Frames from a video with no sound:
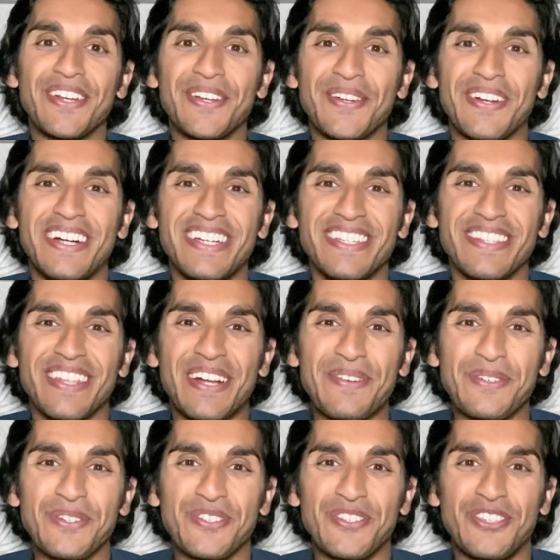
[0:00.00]
go, guys.
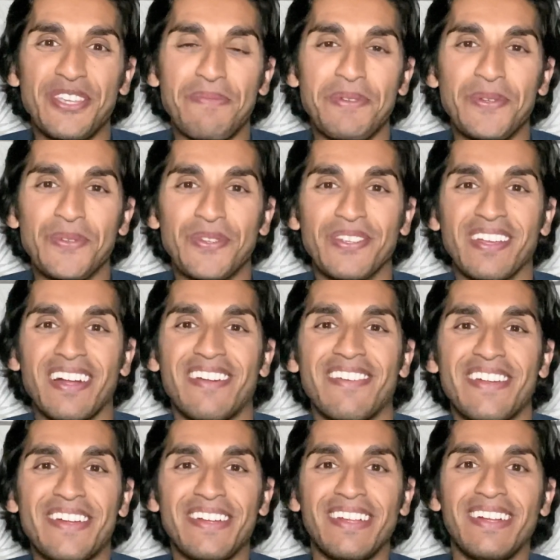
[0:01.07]
That was Jimmy
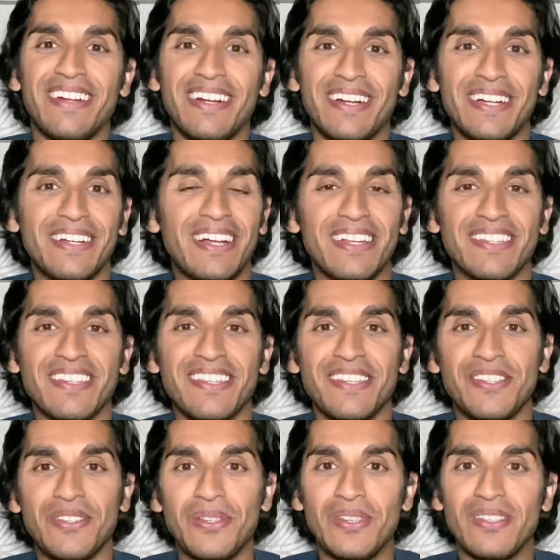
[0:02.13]
Ezcurra. As I
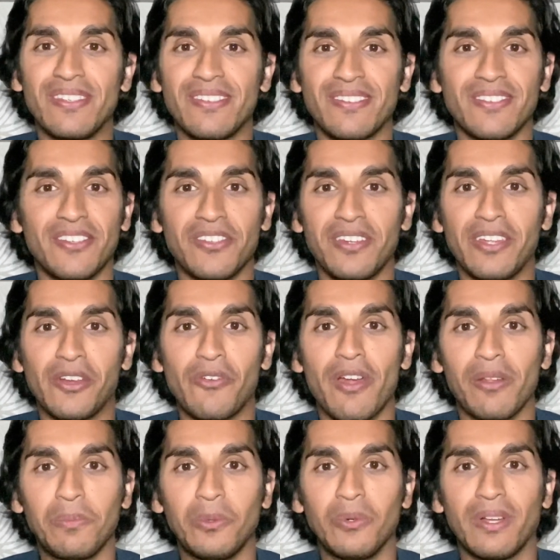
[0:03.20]
said to you, he's such an
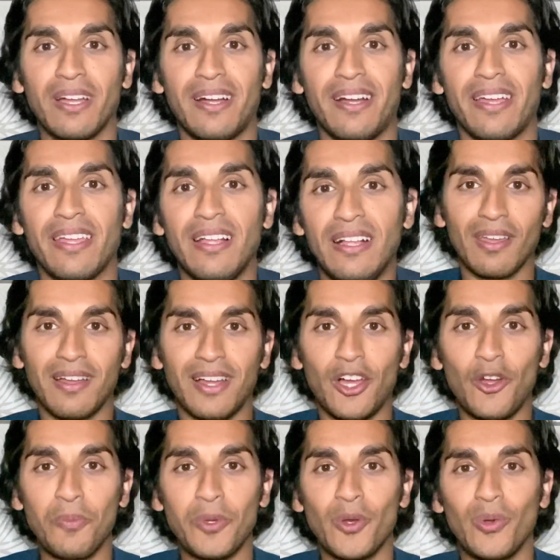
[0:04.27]
incredible guy.
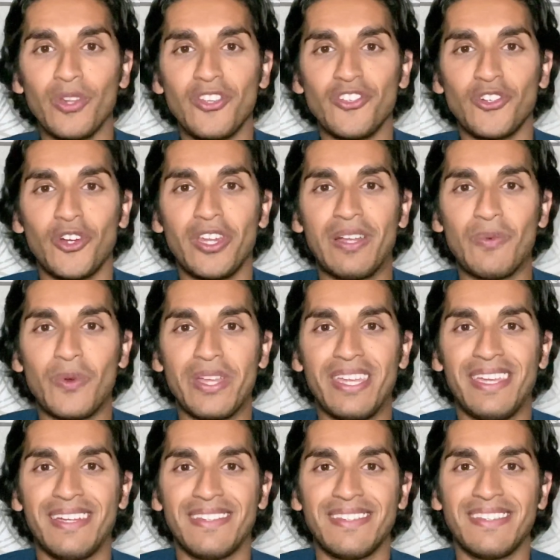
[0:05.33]
I hope you all enjoyed what
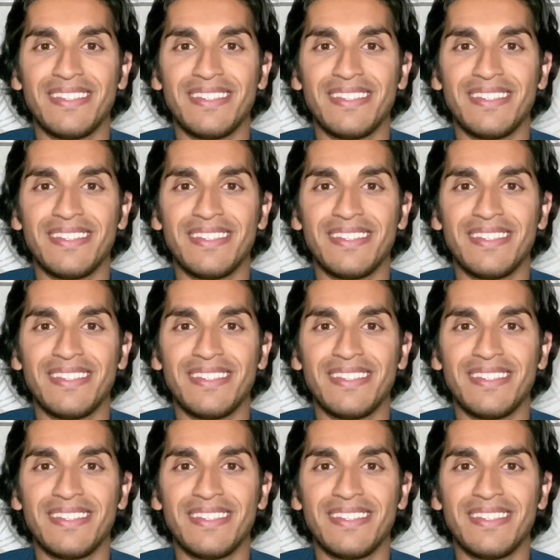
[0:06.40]
he had to